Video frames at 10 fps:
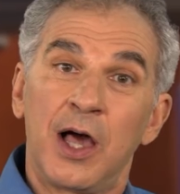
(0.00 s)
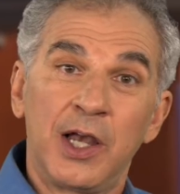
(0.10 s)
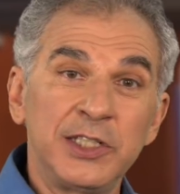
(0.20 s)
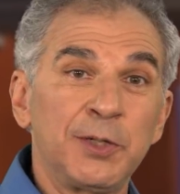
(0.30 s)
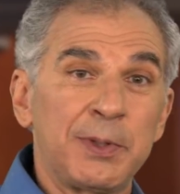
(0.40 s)

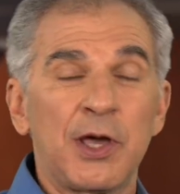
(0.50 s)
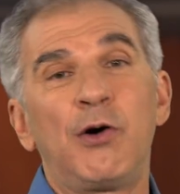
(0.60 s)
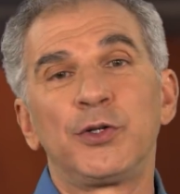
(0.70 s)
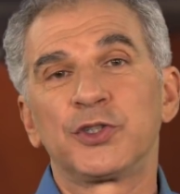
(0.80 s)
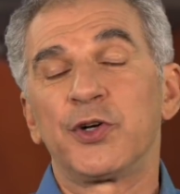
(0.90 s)
Elizabeth
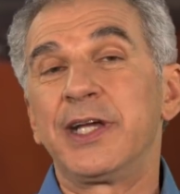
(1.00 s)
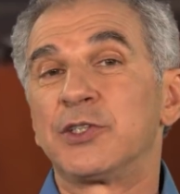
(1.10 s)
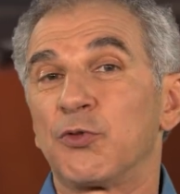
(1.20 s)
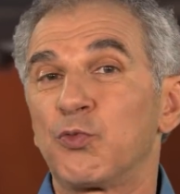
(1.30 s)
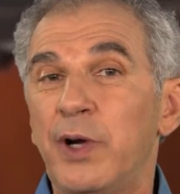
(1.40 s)
Holzer
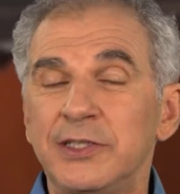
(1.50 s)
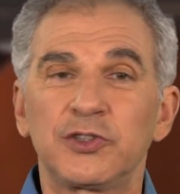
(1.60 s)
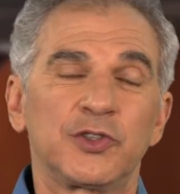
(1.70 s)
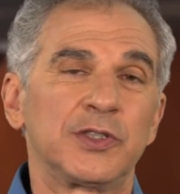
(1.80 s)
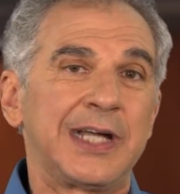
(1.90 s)
is a
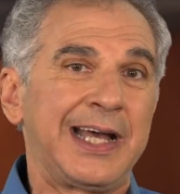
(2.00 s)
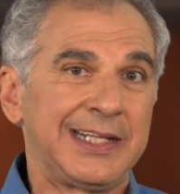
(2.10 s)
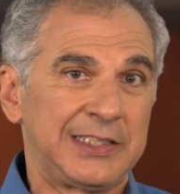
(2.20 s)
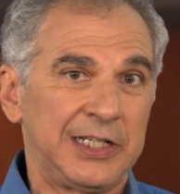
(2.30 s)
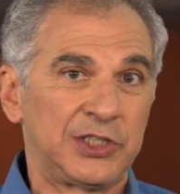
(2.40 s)
registered
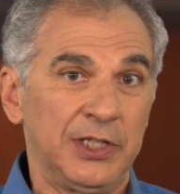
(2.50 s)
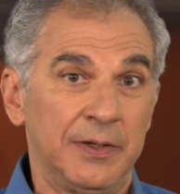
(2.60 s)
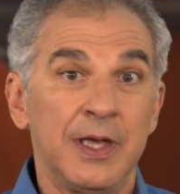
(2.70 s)
dietitian.